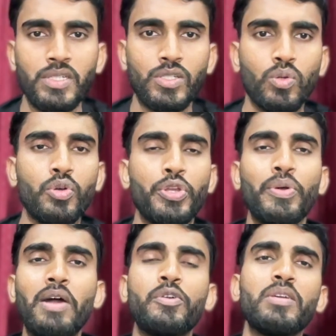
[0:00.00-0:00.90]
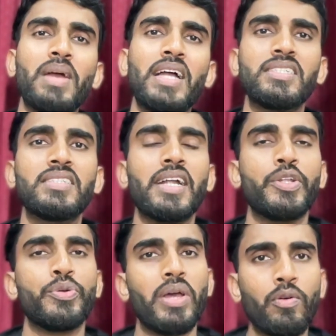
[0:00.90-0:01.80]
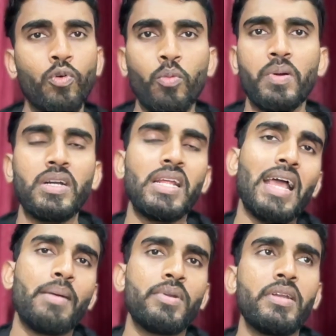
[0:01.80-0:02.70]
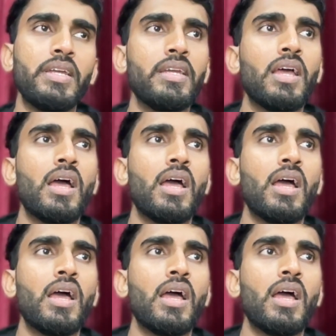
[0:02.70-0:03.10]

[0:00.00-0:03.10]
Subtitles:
So you have to imagine that you have opened a library,